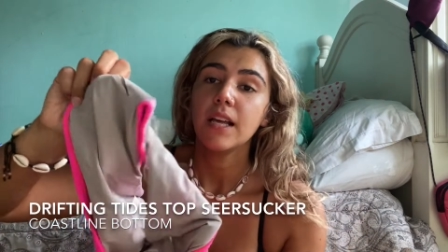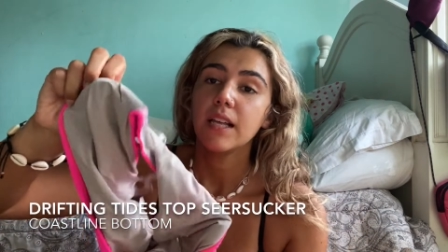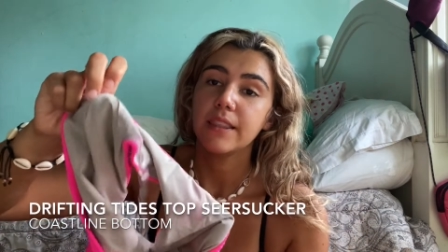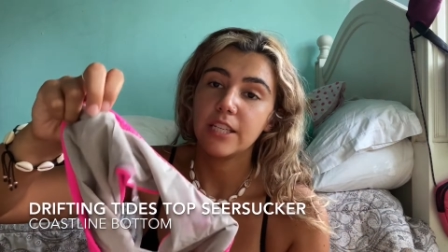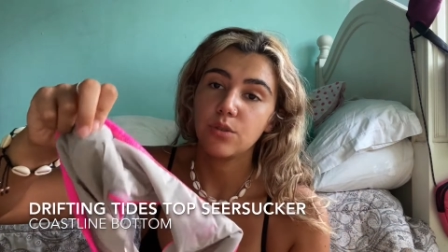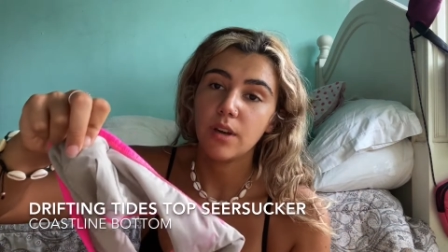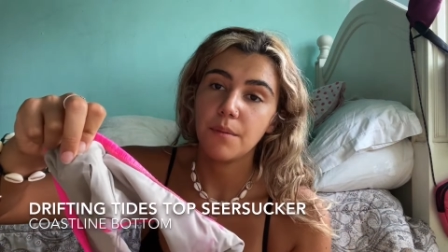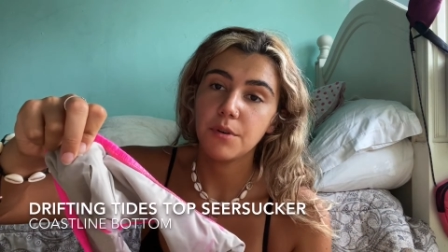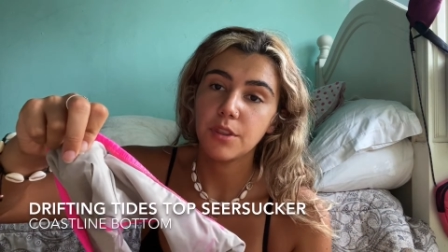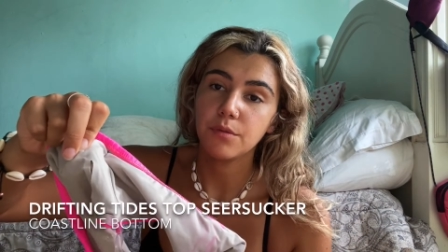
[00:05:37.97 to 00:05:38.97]
They do come
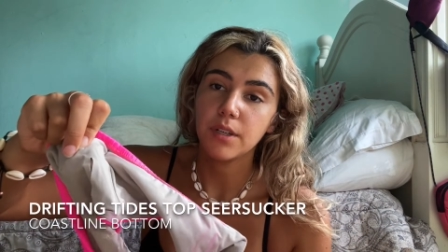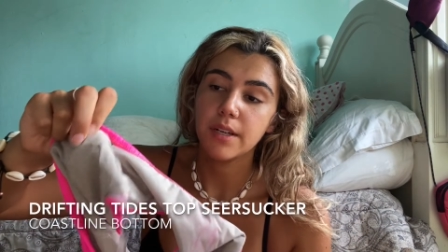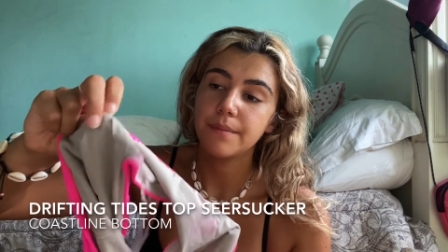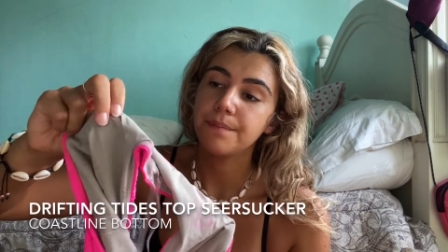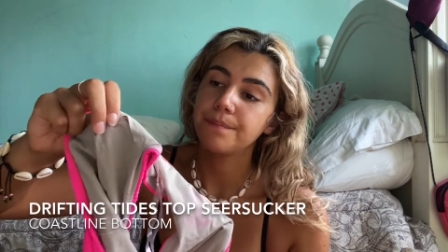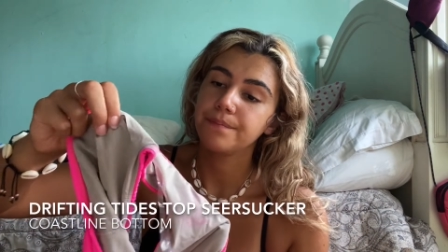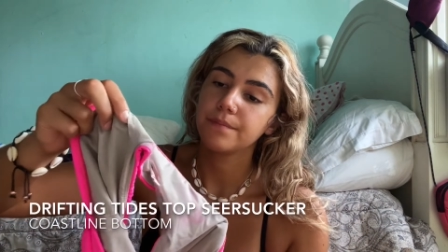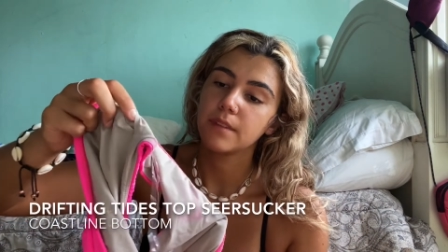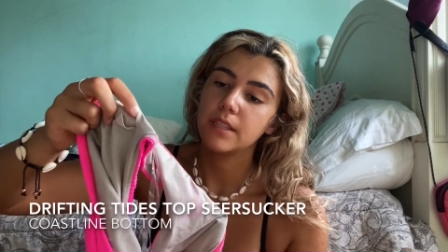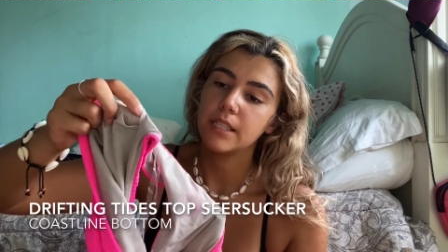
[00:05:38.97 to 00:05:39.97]
with the, um,
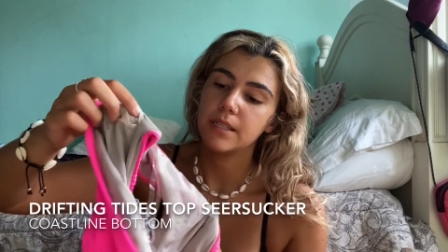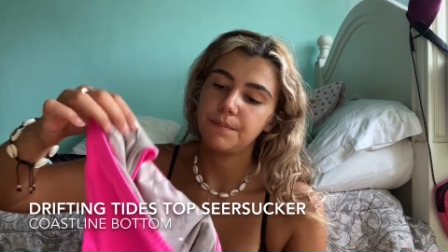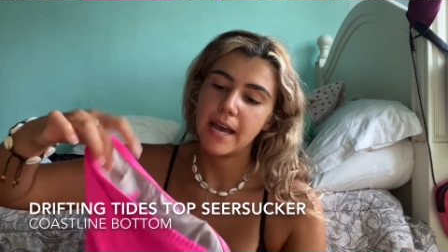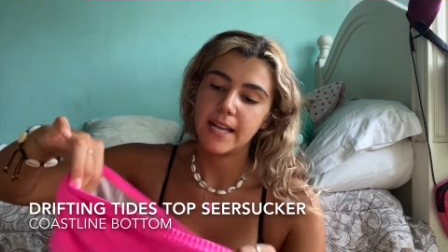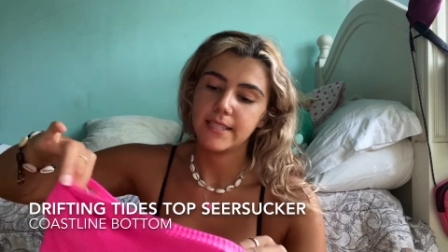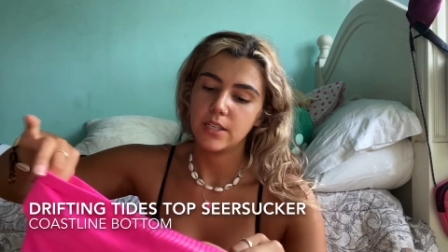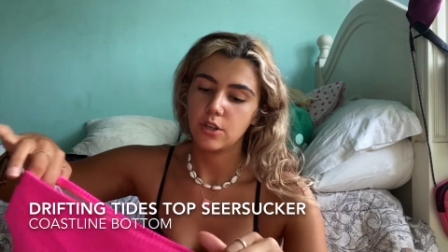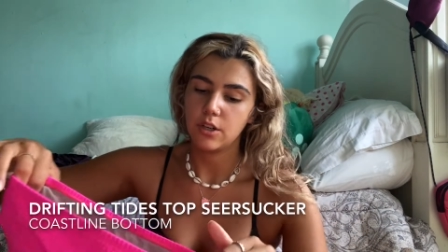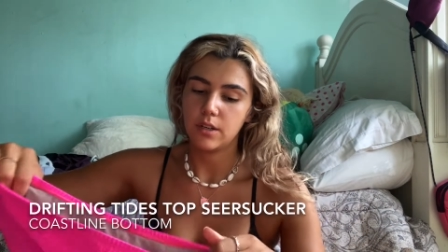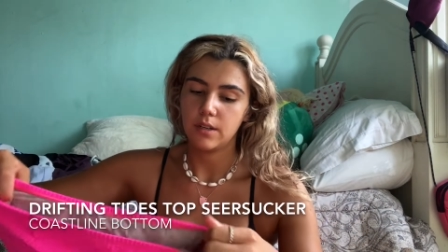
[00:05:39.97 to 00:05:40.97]
the pads that
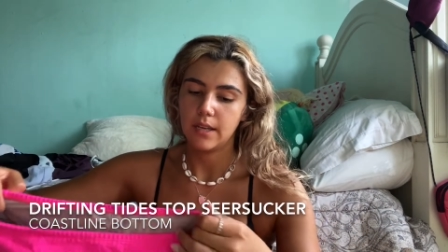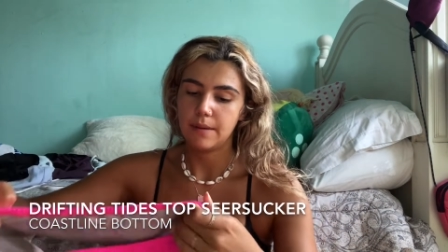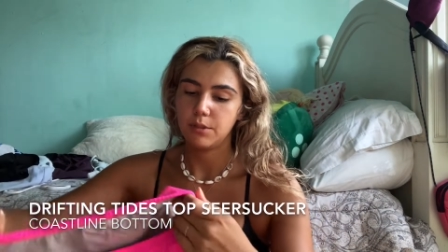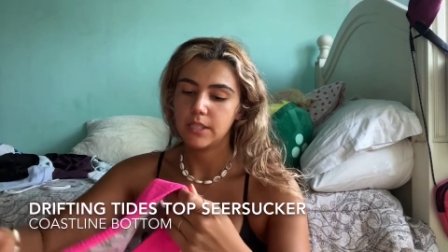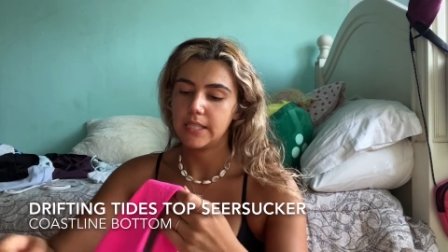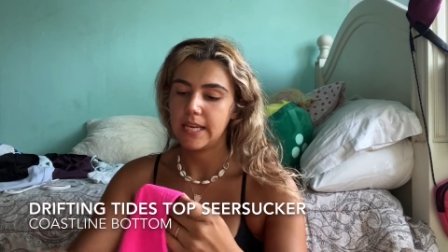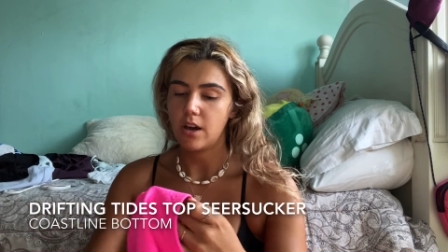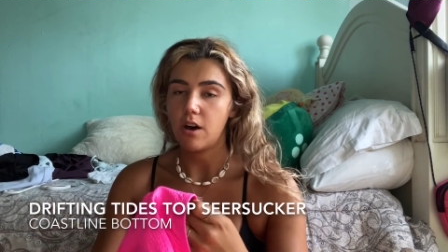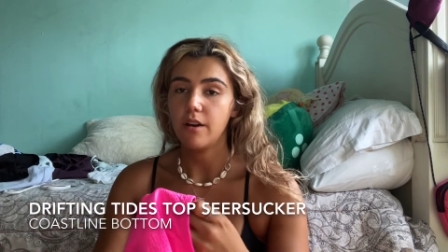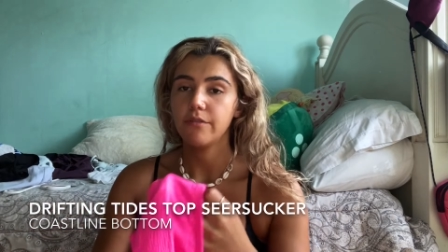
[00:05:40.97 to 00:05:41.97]
you're able to take
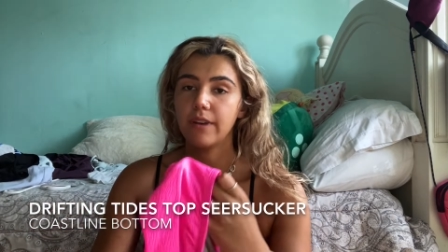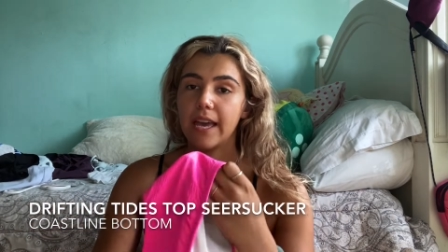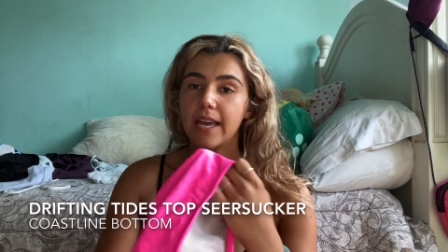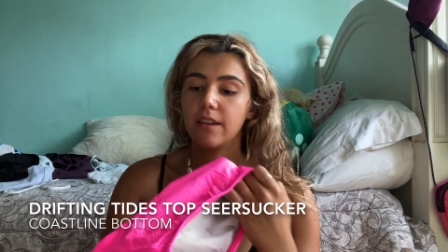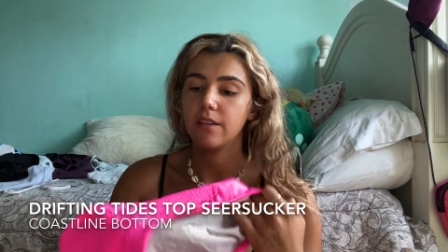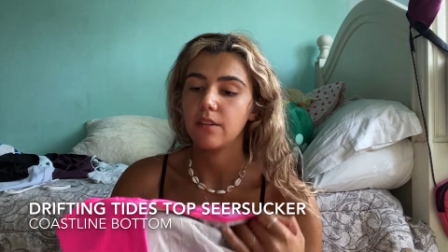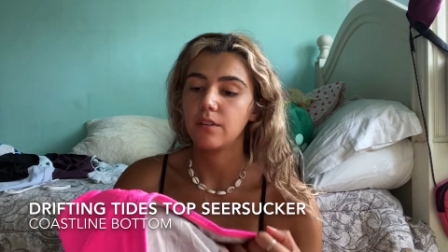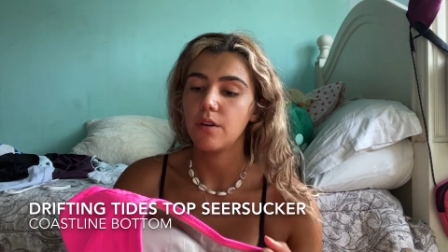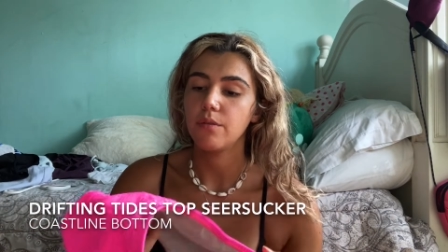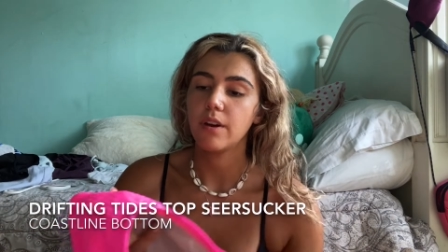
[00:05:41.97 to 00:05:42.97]
off and the
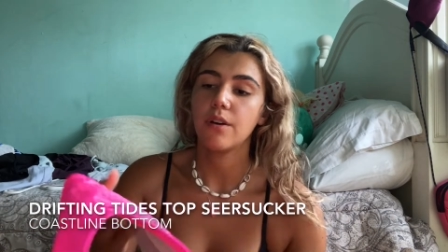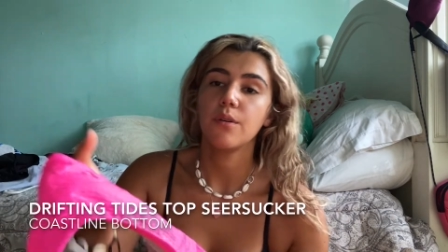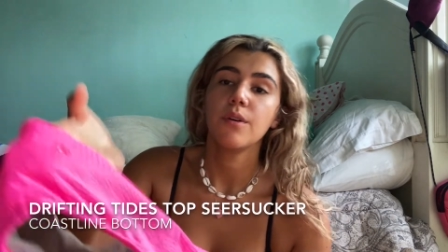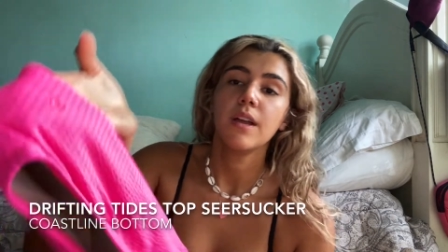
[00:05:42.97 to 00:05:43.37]
logo